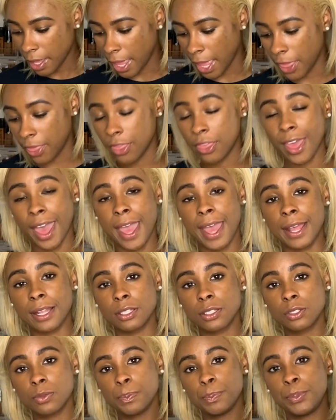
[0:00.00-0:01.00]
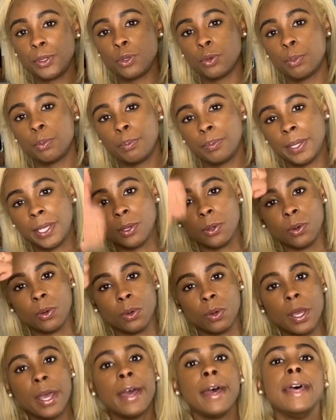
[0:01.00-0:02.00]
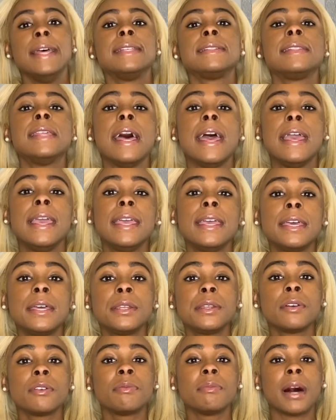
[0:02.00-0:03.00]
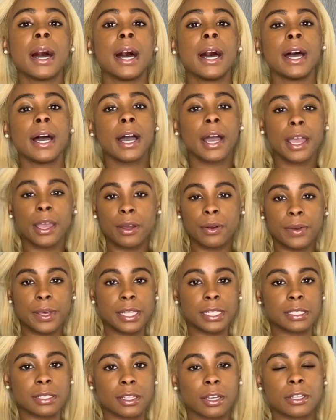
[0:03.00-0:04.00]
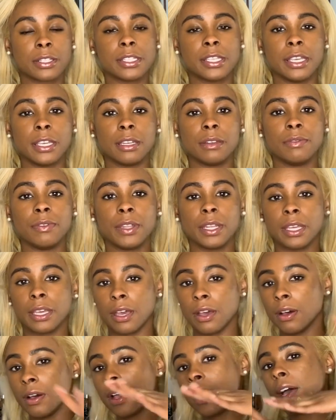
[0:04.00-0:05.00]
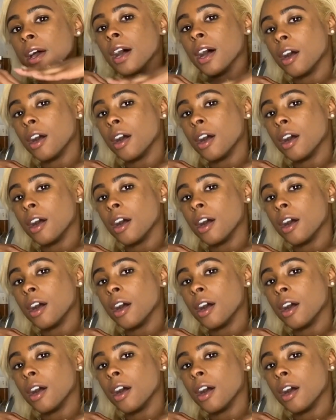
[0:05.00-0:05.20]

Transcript: And that is the end of my iOS 13 video.